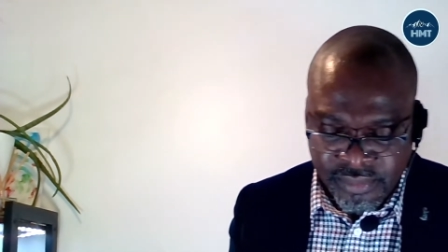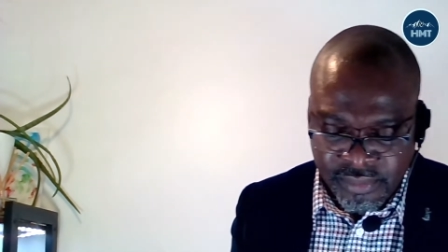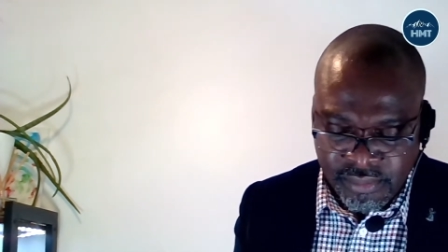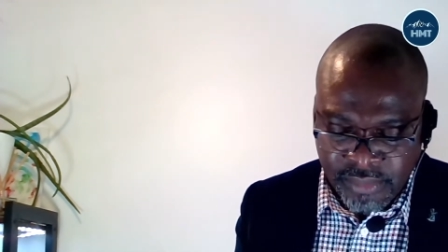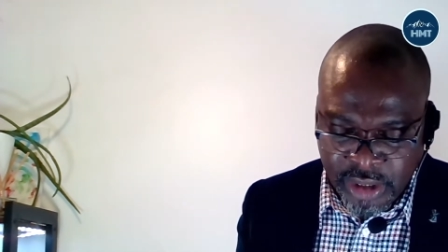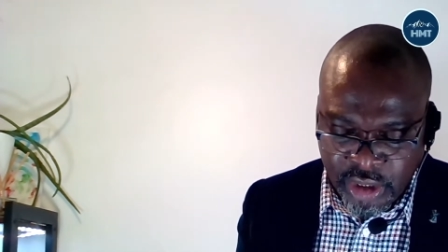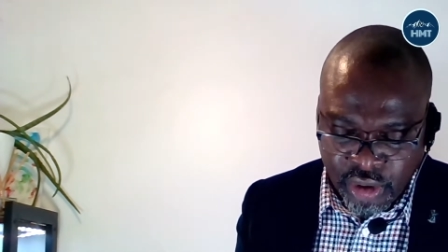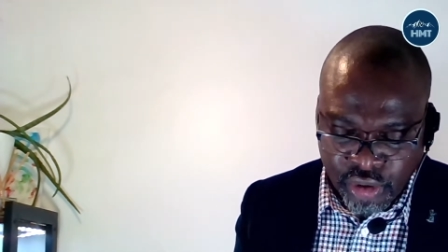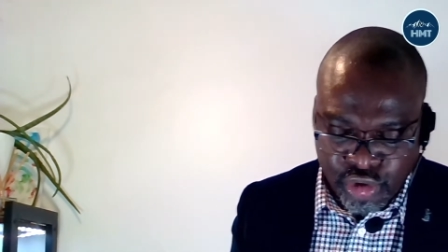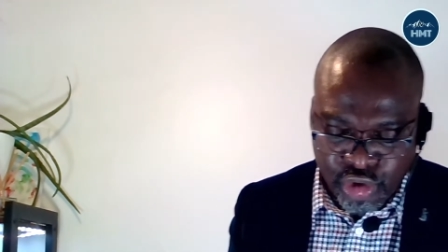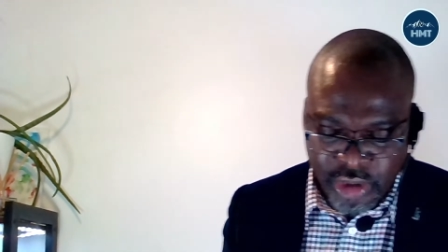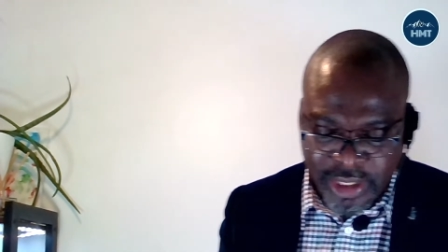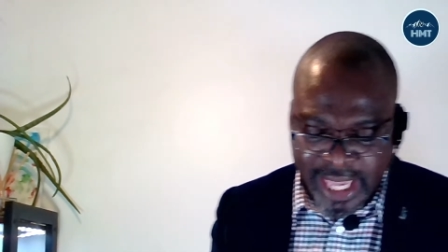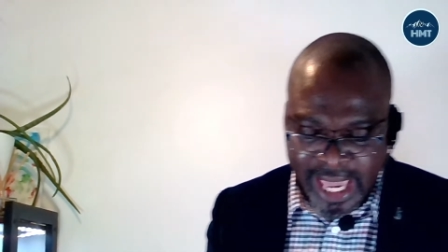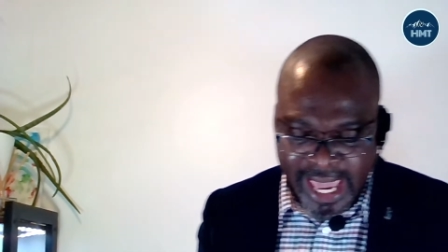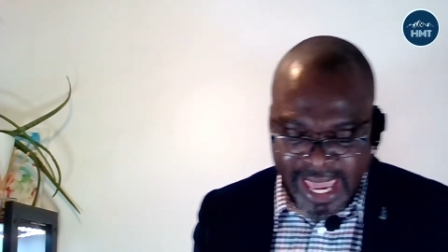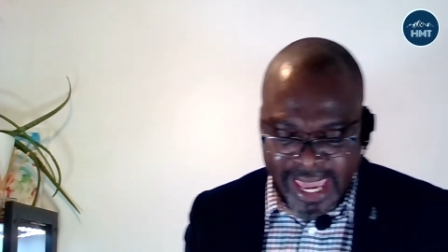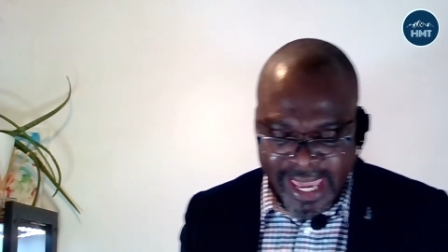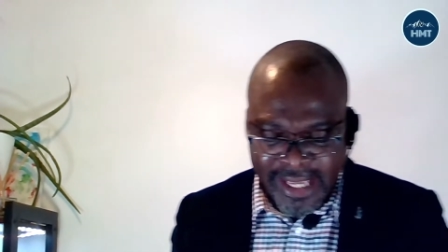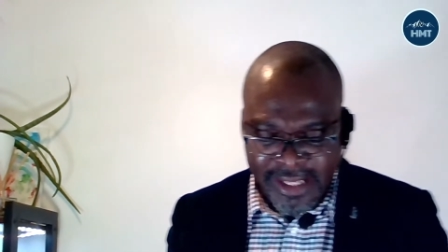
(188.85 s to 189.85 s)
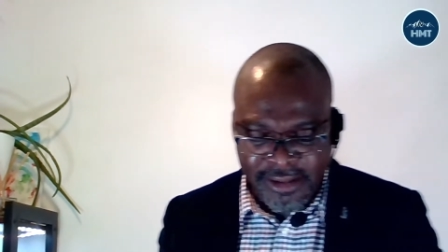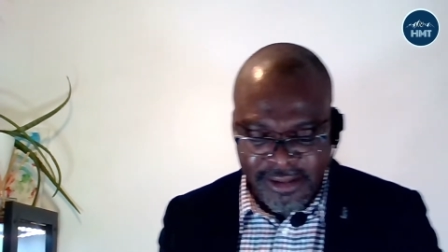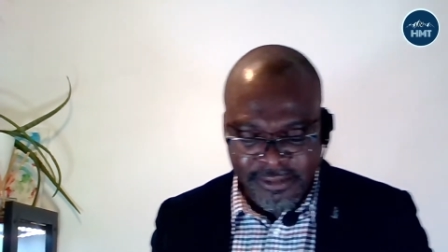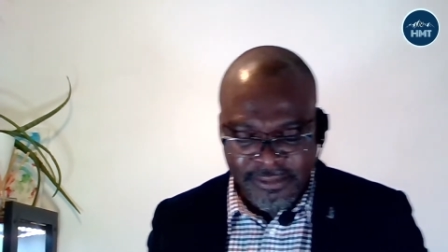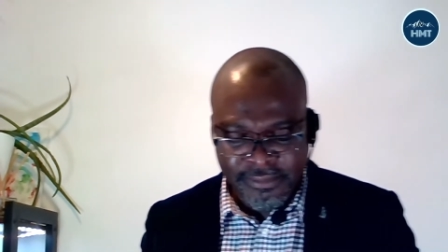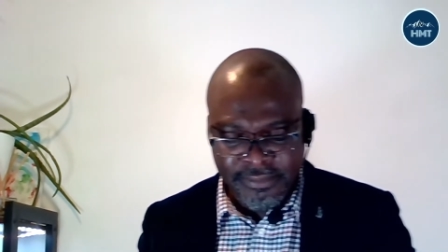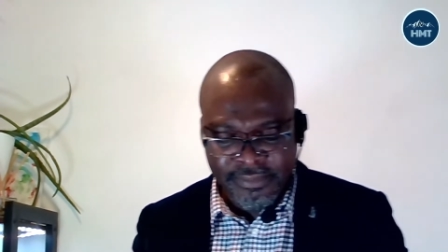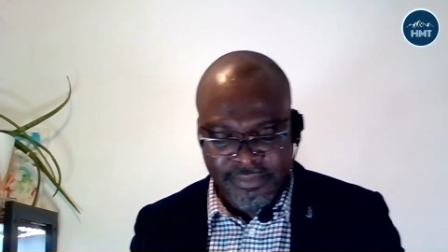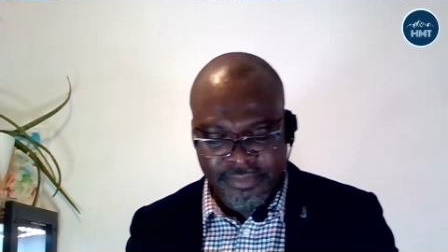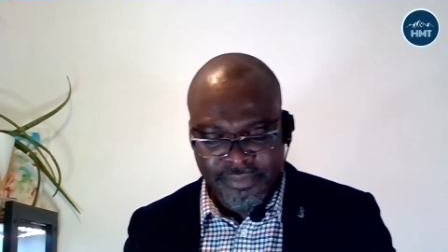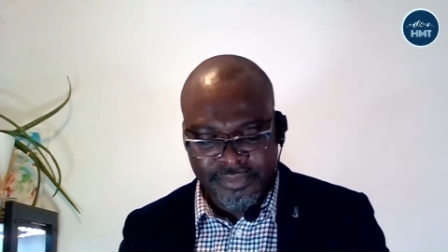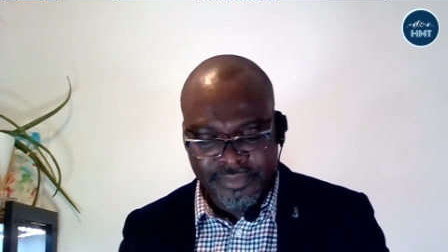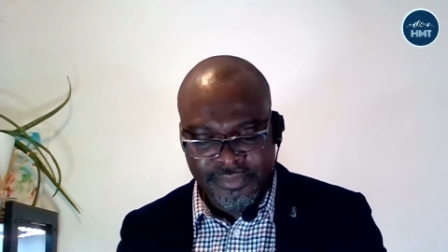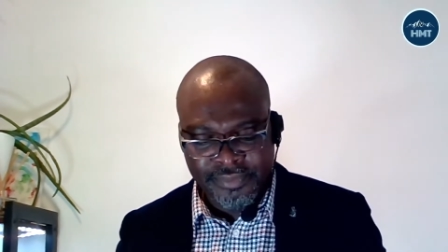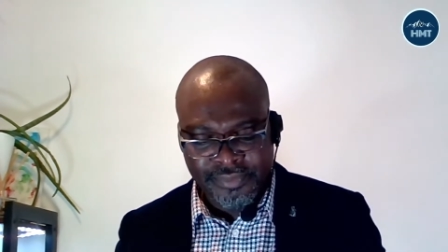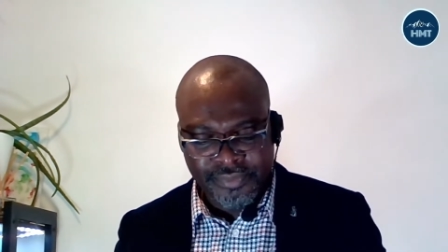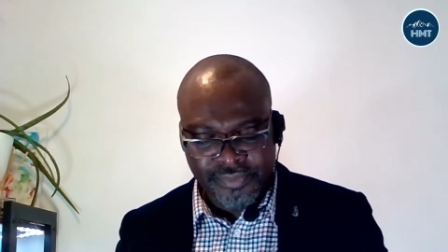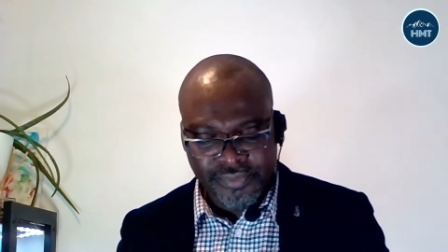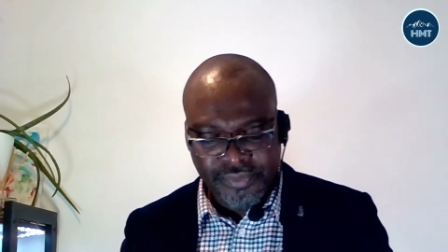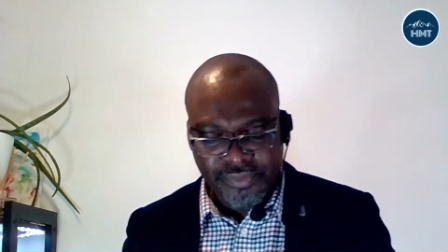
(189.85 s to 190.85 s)
But unto Cain
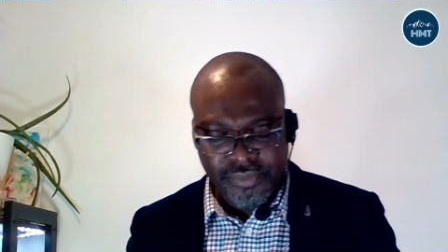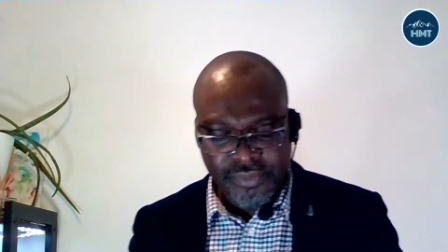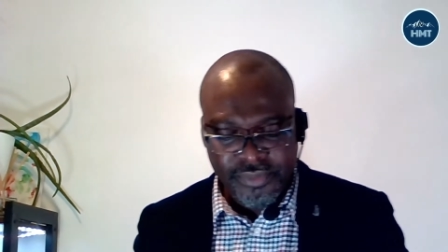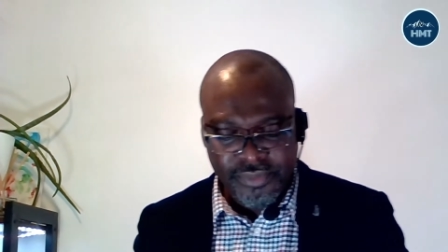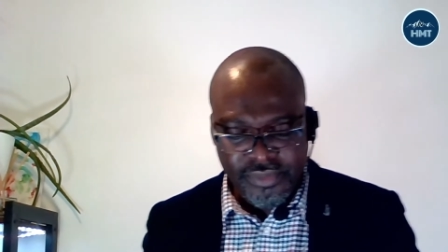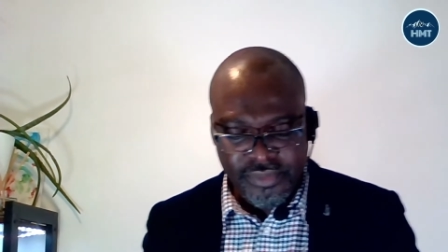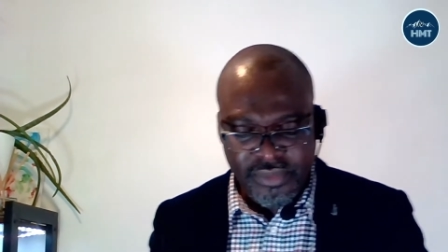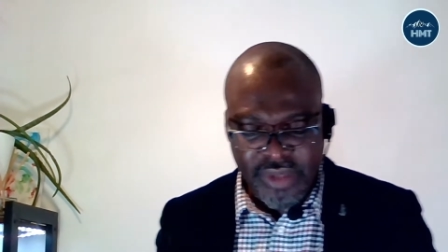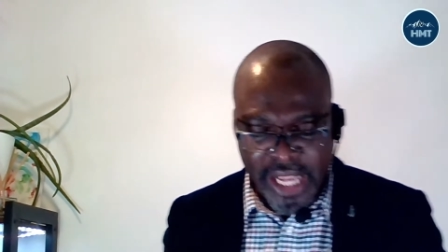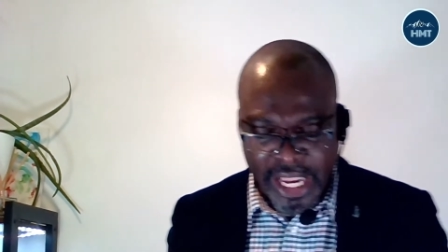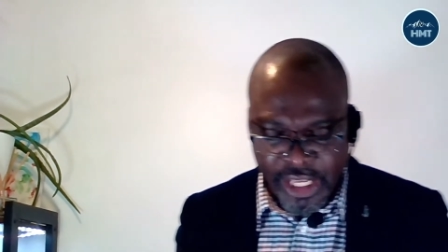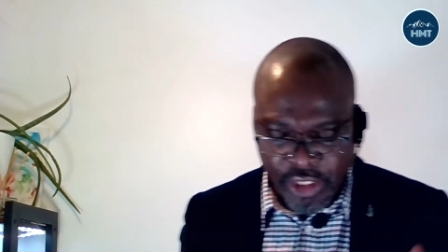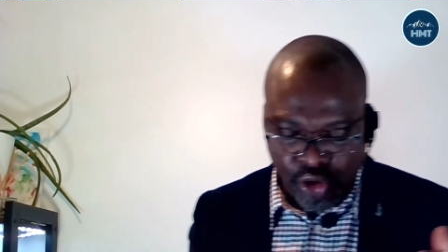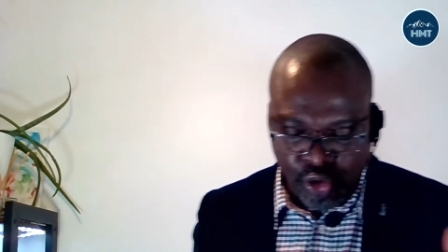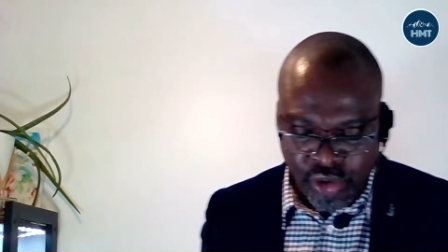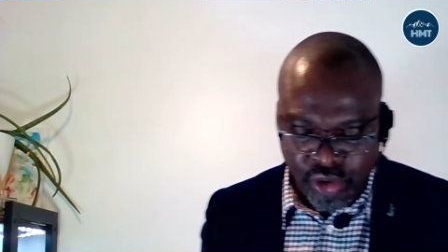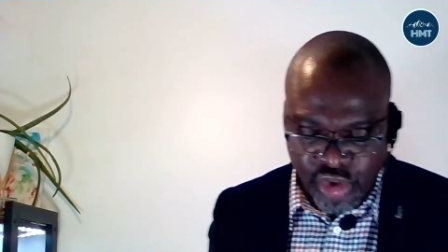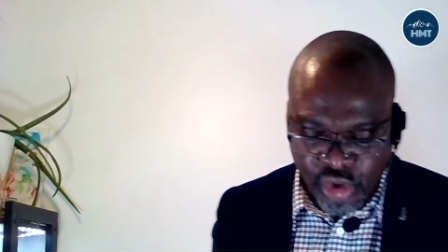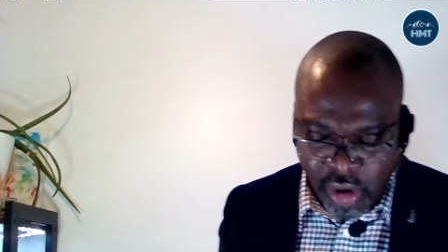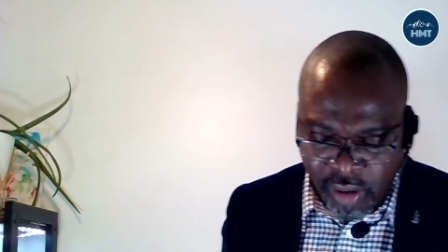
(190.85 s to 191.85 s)
and to his